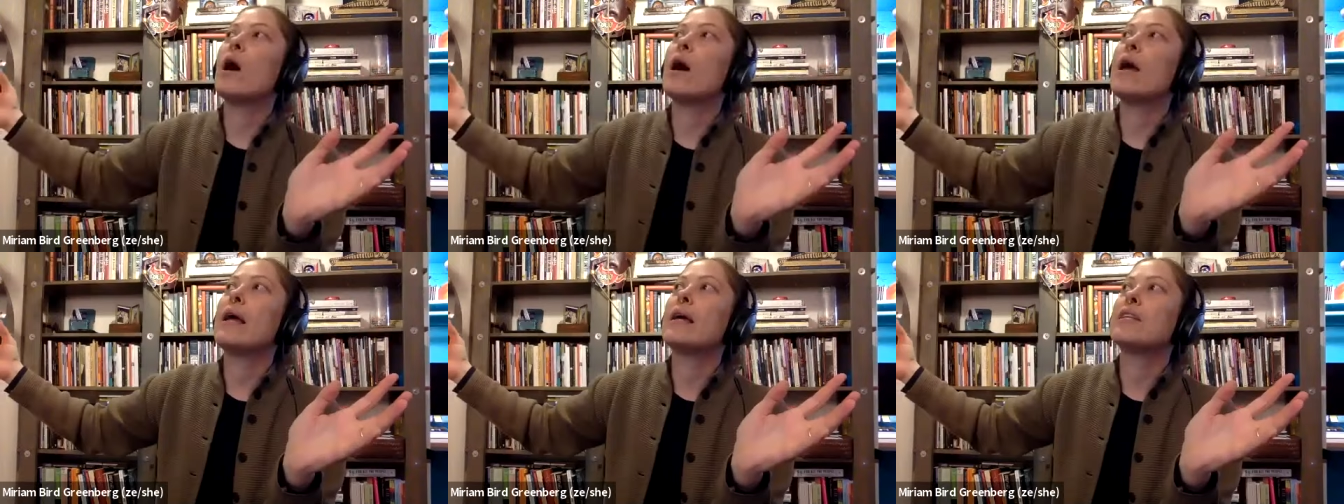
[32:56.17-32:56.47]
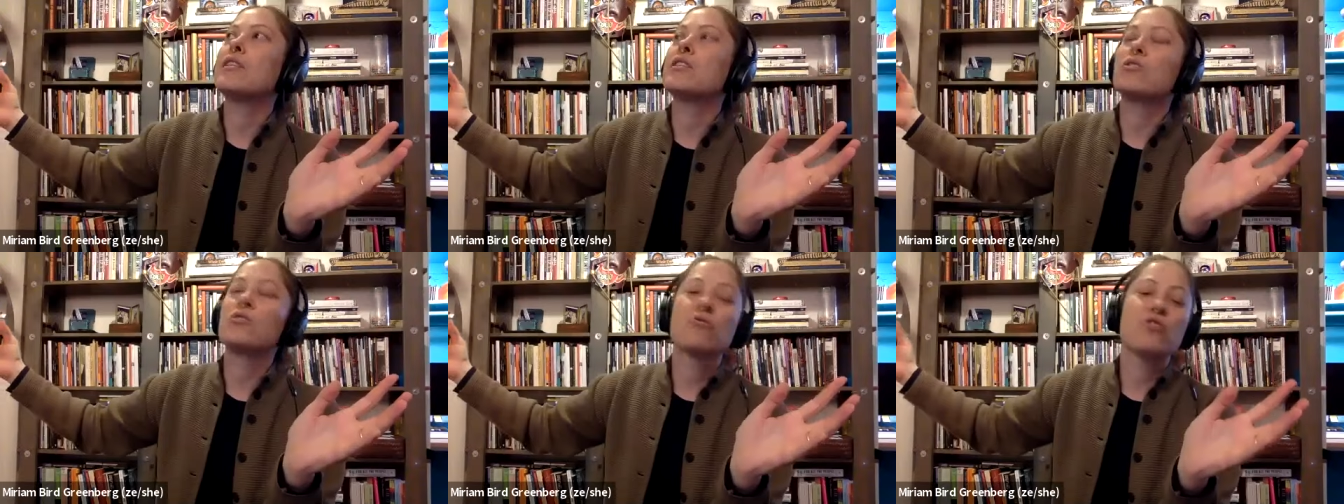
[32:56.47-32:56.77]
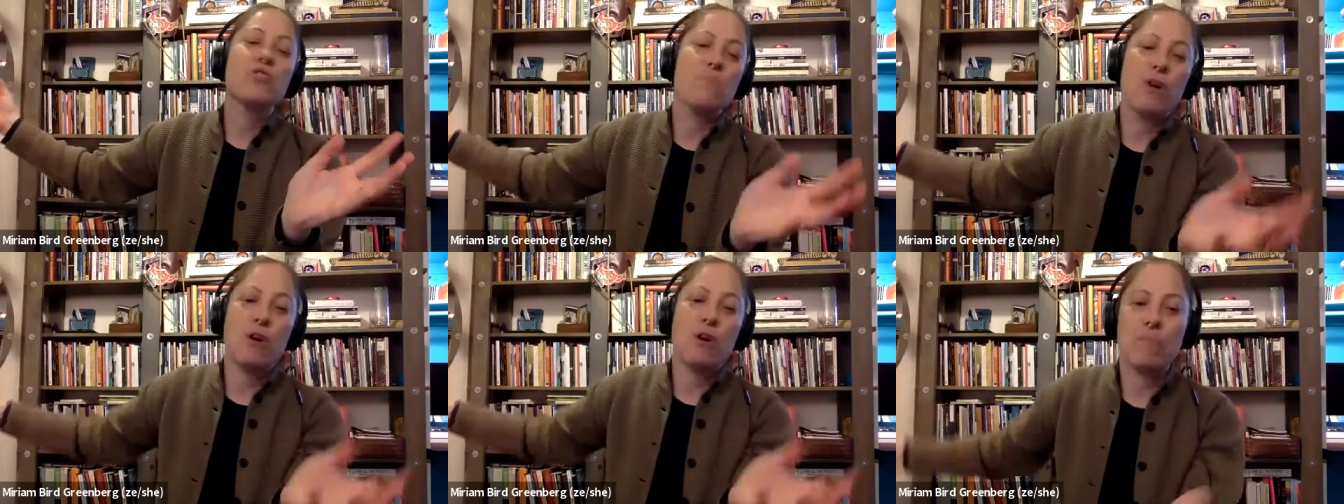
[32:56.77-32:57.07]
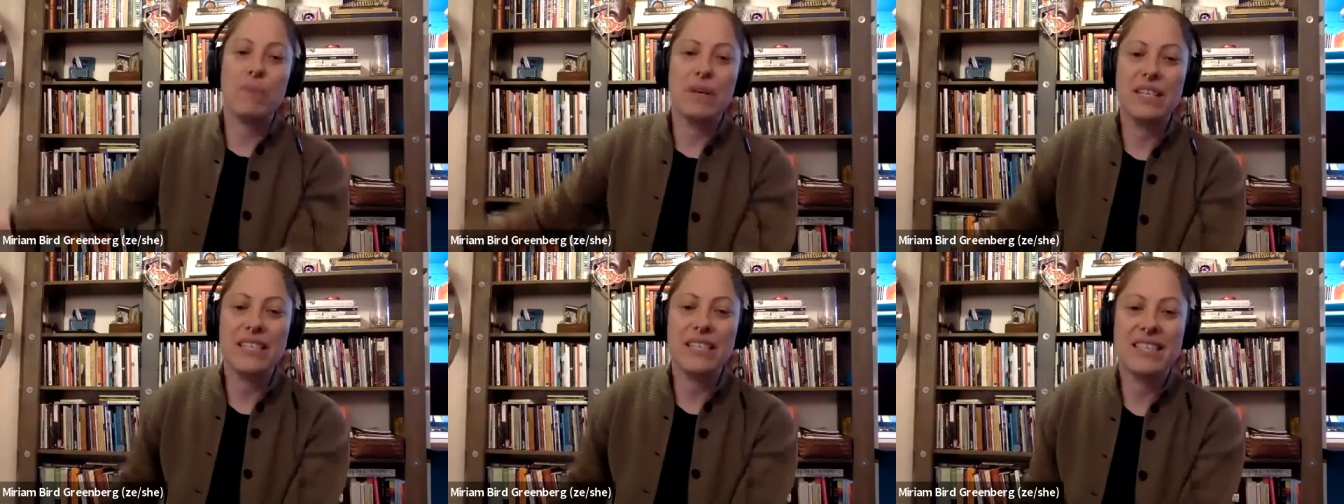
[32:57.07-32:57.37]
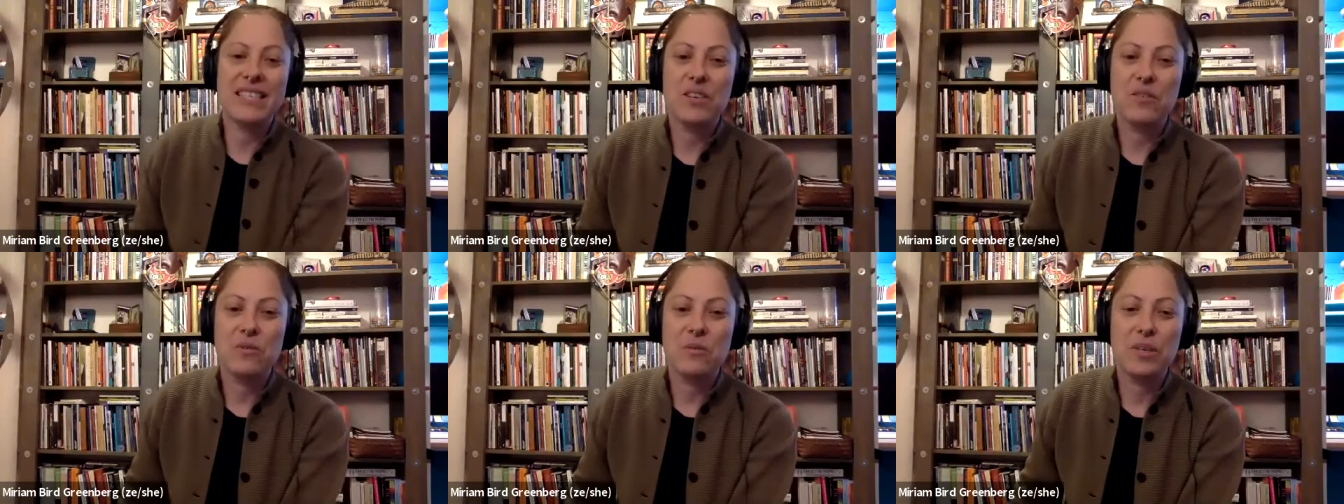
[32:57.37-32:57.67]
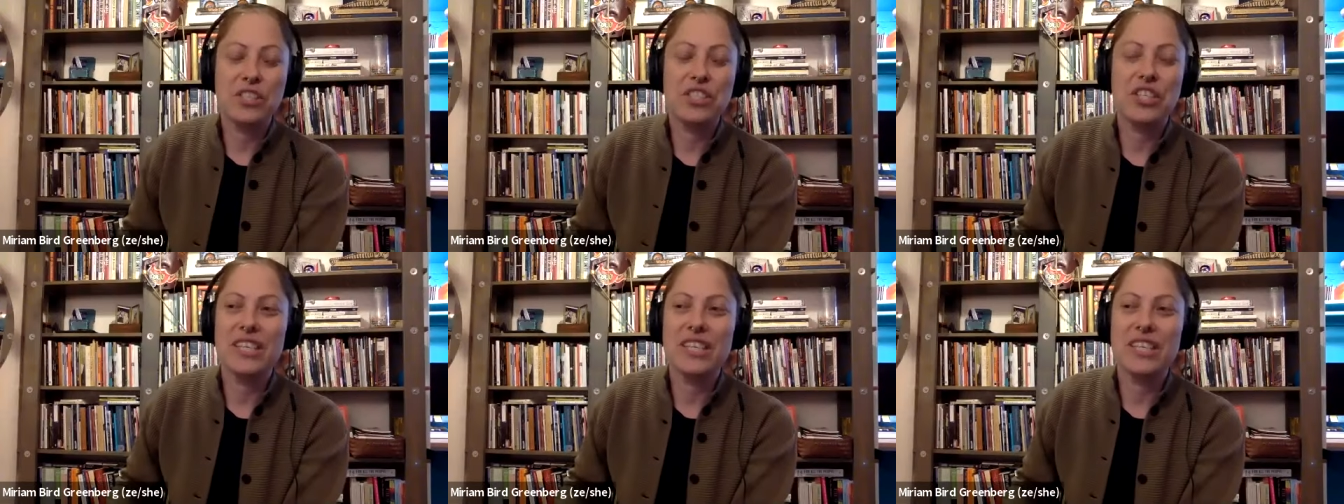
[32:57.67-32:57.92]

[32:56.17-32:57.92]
its true purpose which